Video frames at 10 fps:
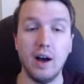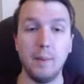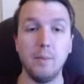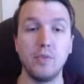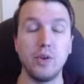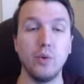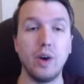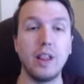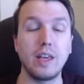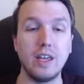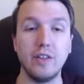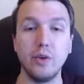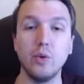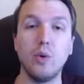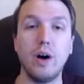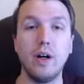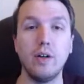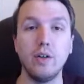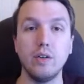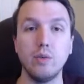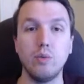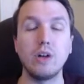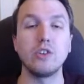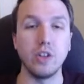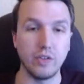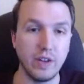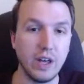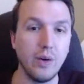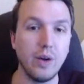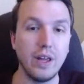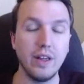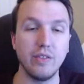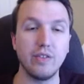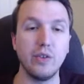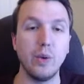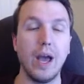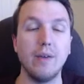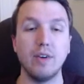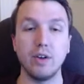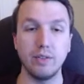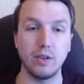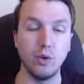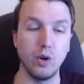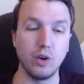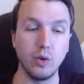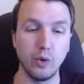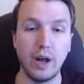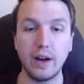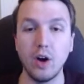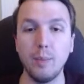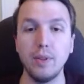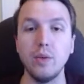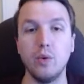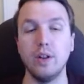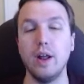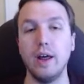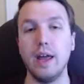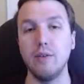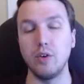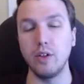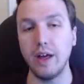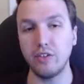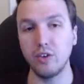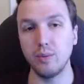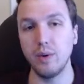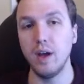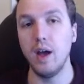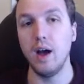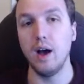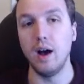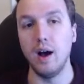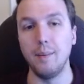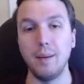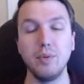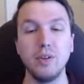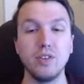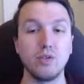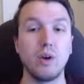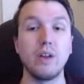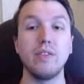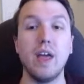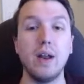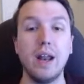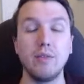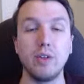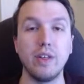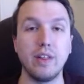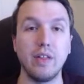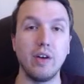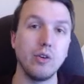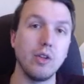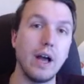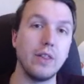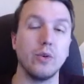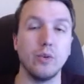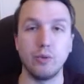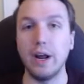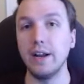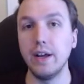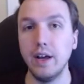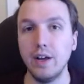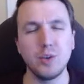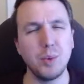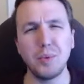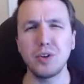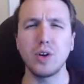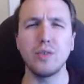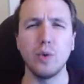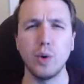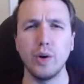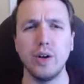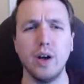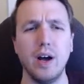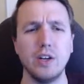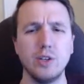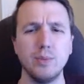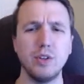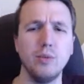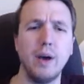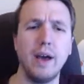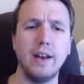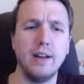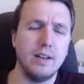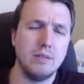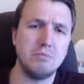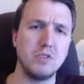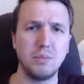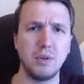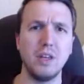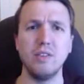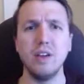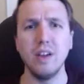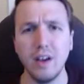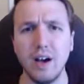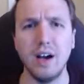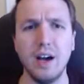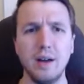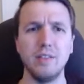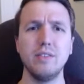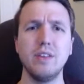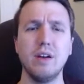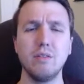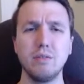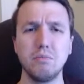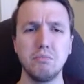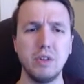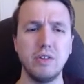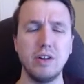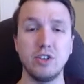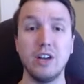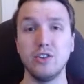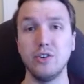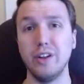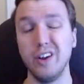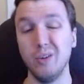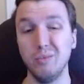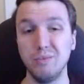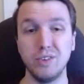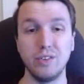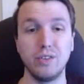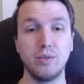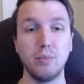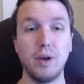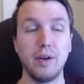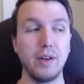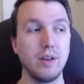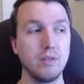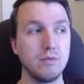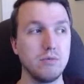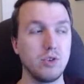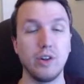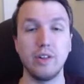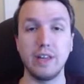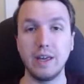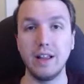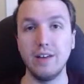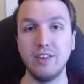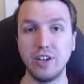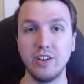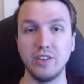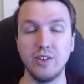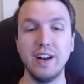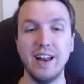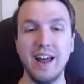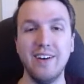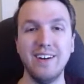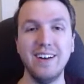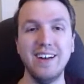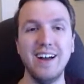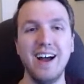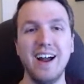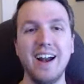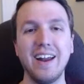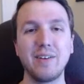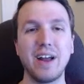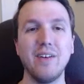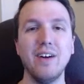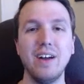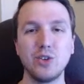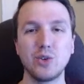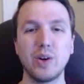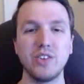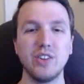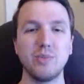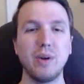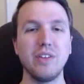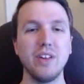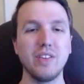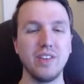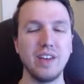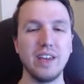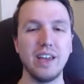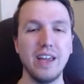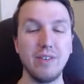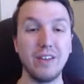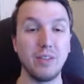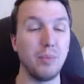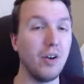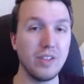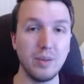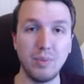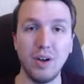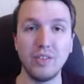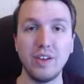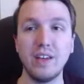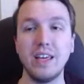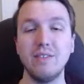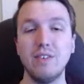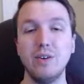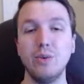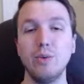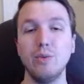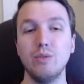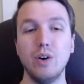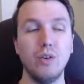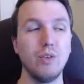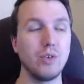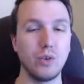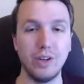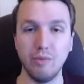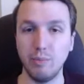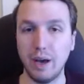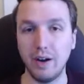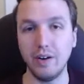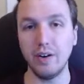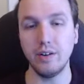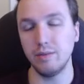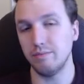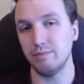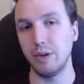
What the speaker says: So what I'd like you to do while watching this video is to have a Google Doc open, the one I have on Classroom, and please just write down everything that's underlined or in red. Should be pretty straightforward, shouldn't be too bad, something easy, and at least educational, I hope, since you're probably struggling to get a lot of education right now. All right, here we go. George Washington's presidency. If you have to pause it, pause it. If you don't, even better.